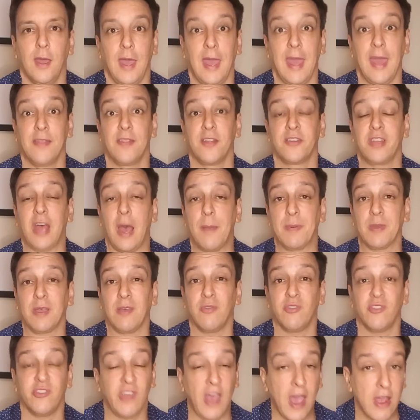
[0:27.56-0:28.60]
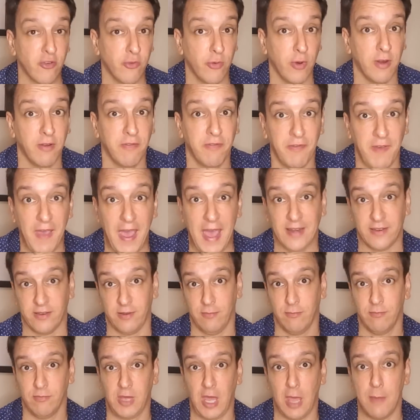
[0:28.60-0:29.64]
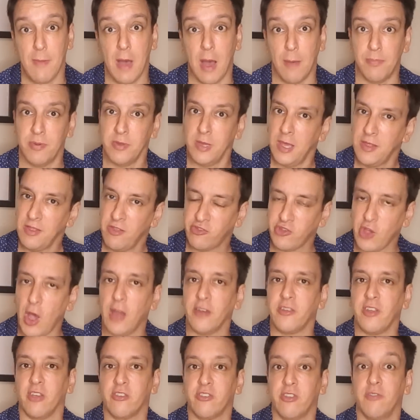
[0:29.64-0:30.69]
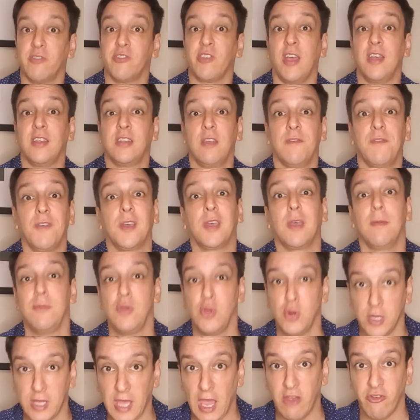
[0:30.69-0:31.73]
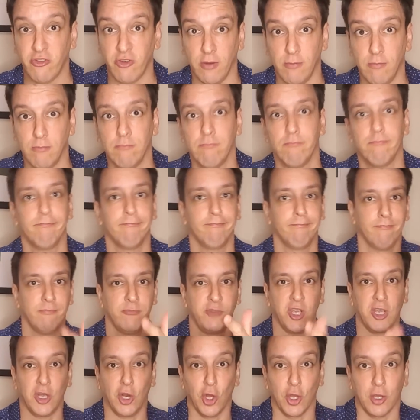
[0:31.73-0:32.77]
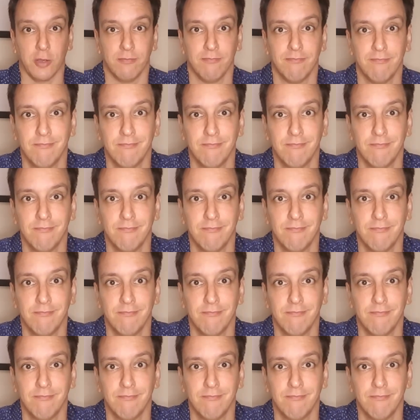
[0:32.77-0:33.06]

and the topic of saturated fat came up in this context of scientific communication. Take a look.